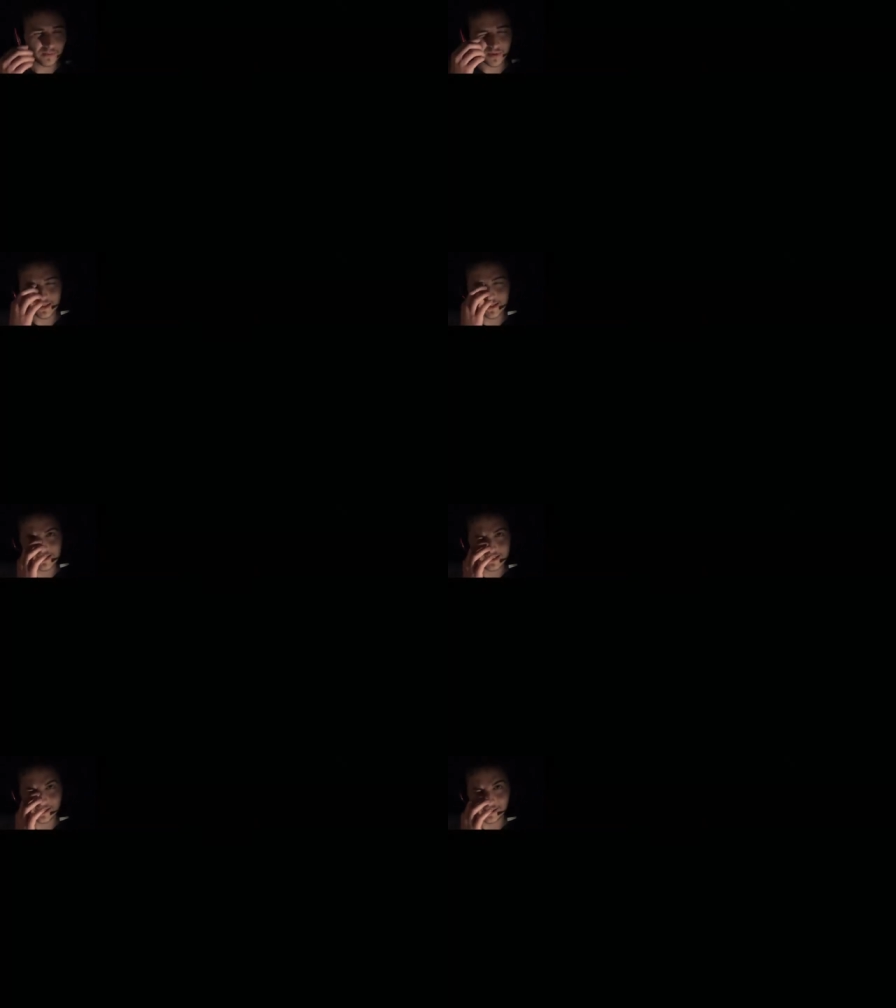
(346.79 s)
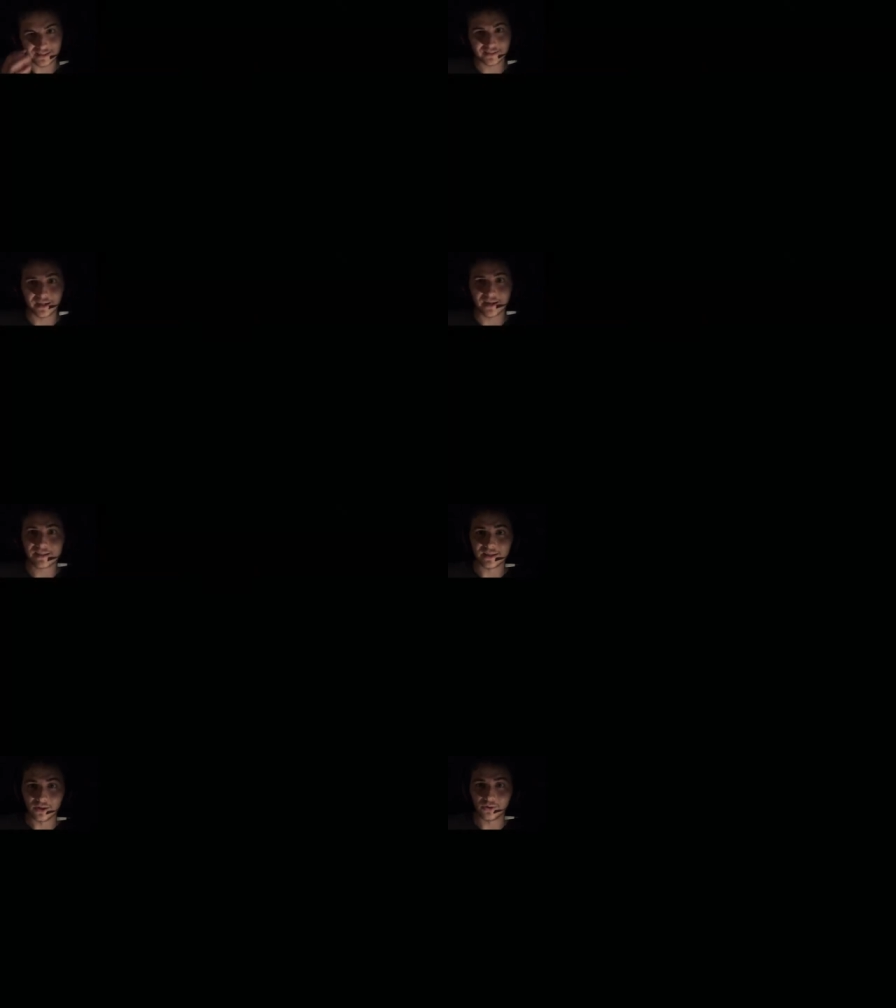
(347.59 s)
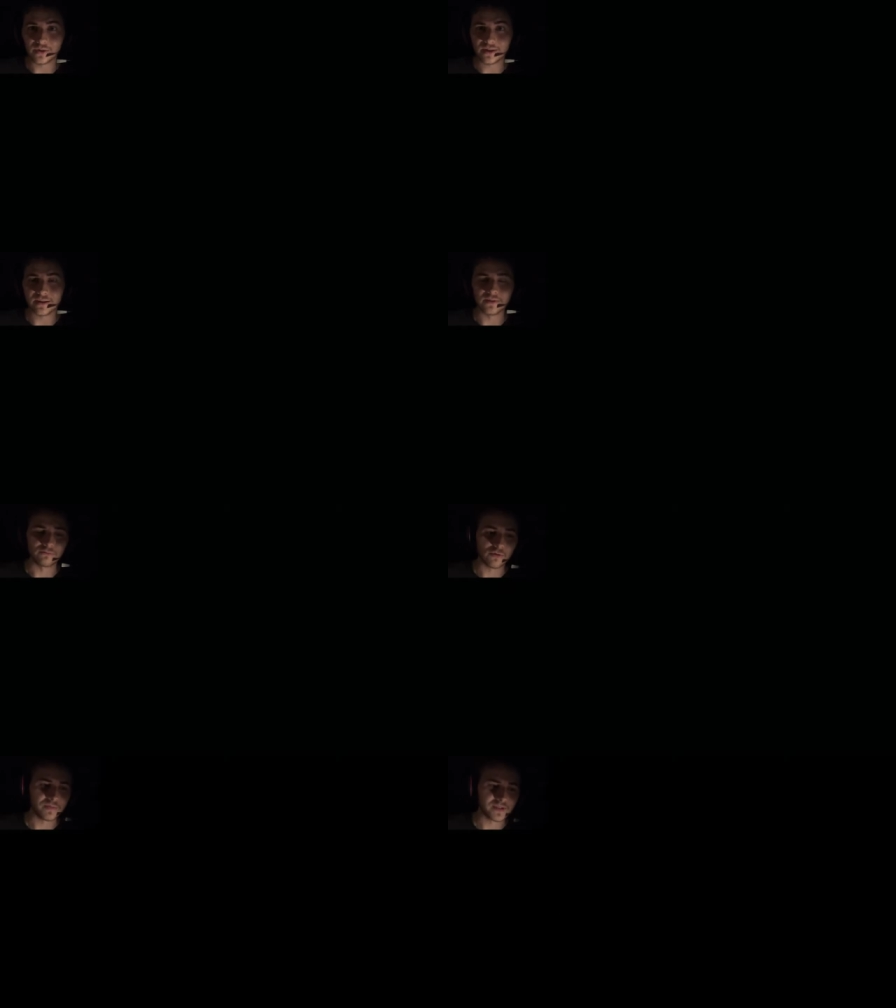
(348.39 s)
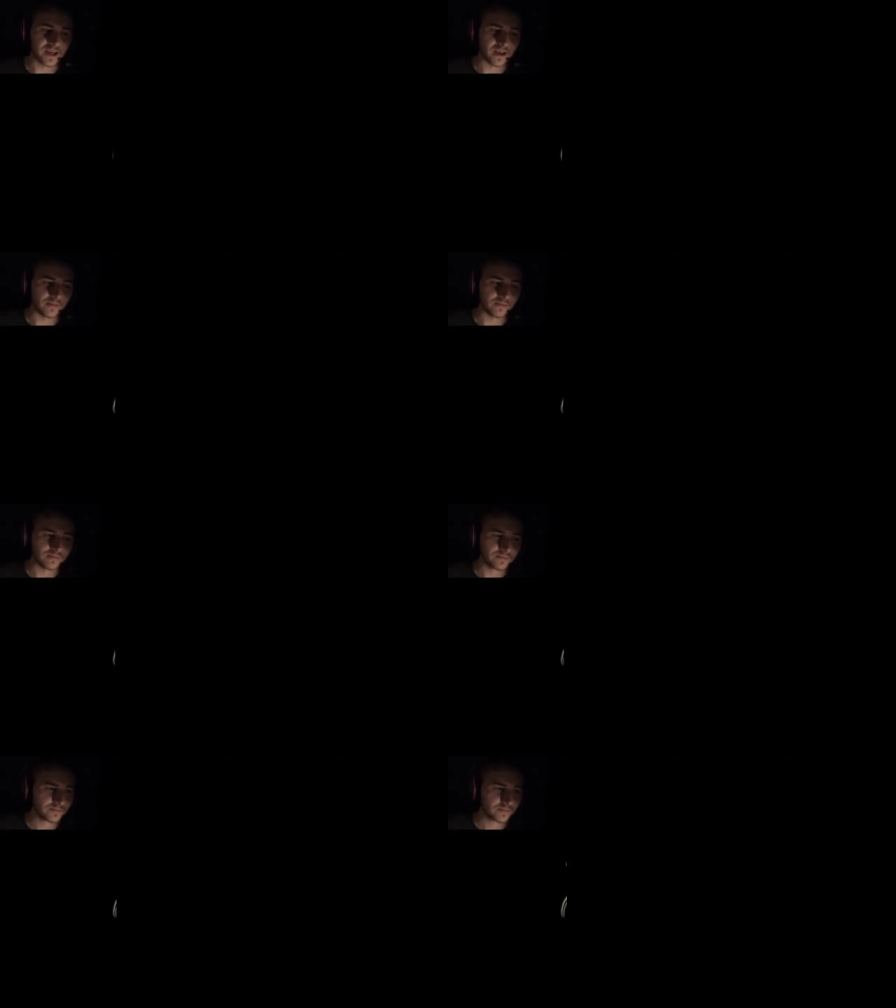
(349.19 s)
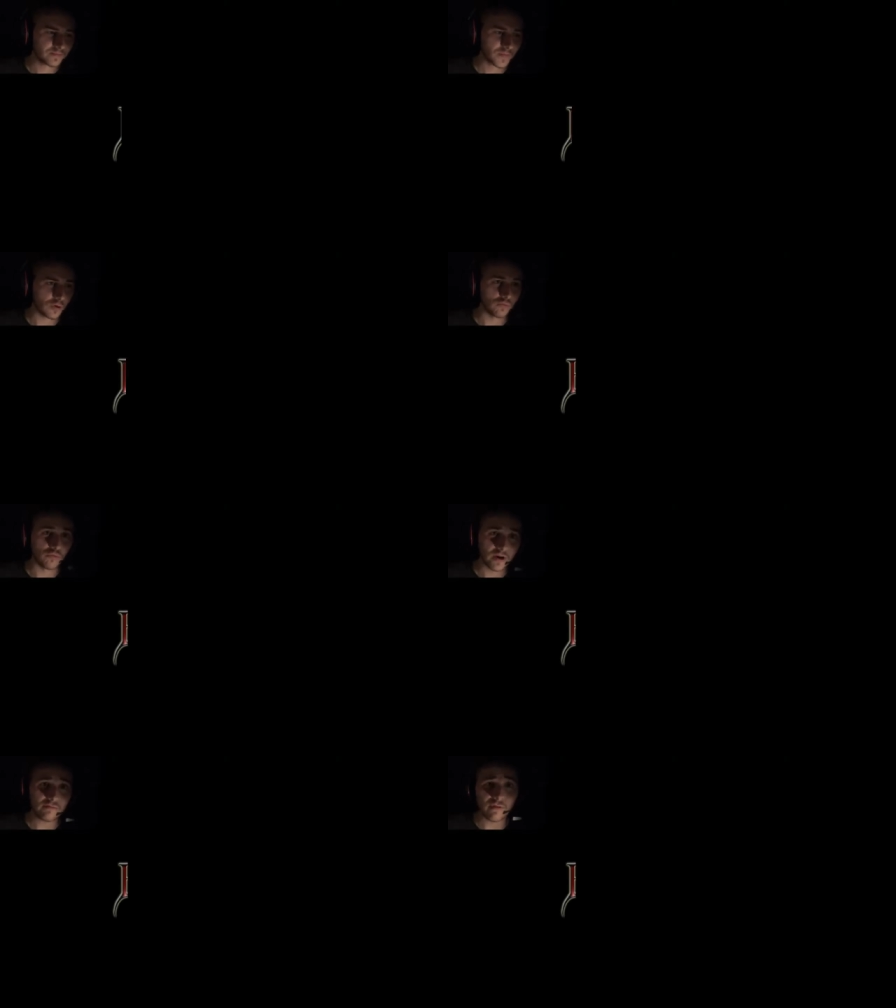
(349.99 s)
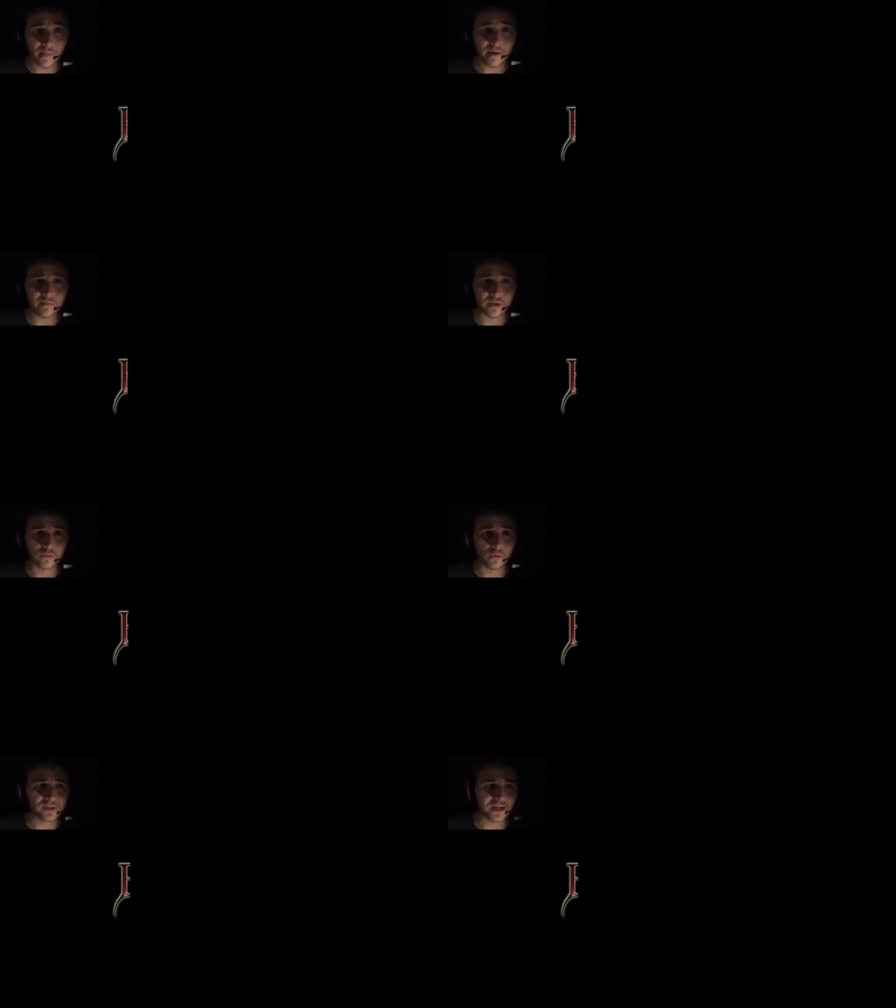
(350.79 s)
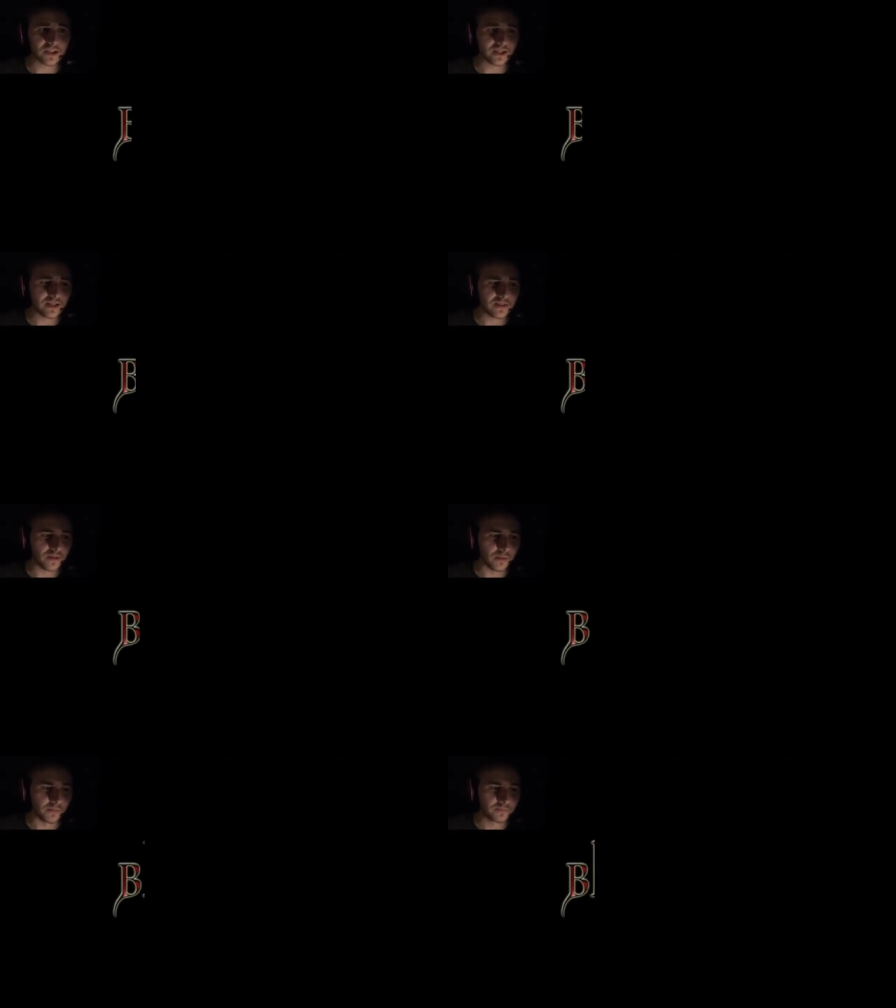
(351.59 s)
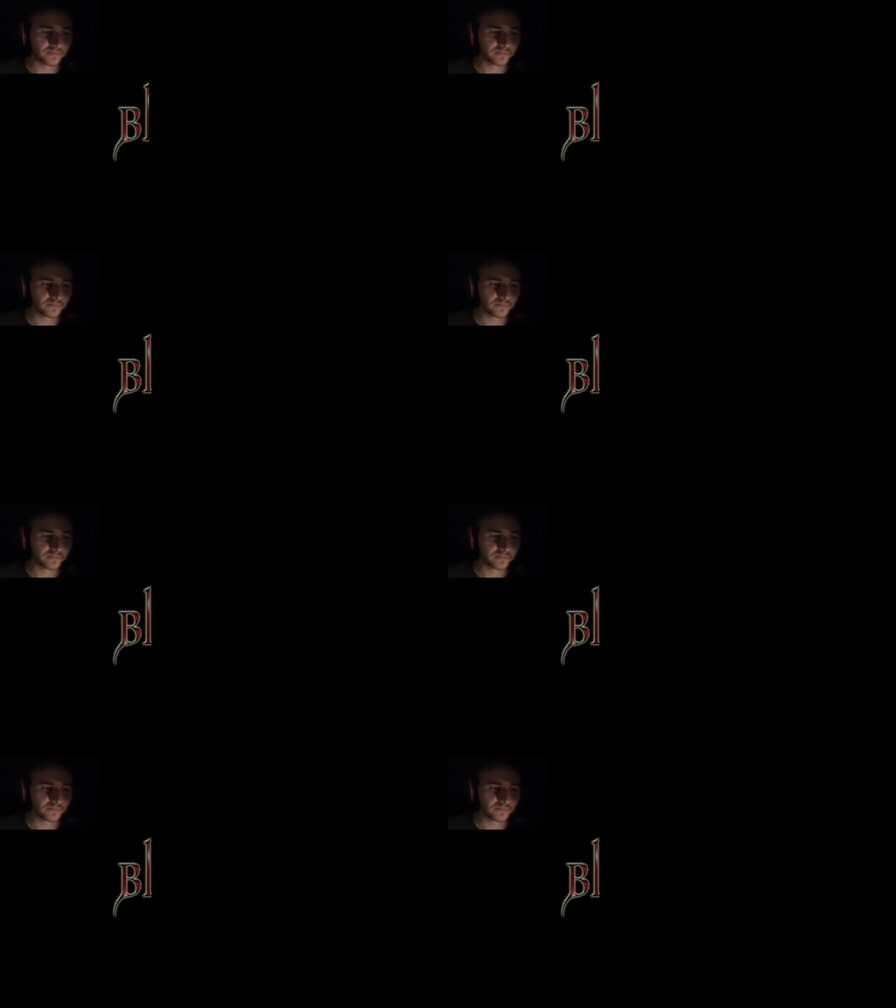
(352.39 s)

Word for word: Because uh, I need to look in the rooms again and re-remember what was actually in them.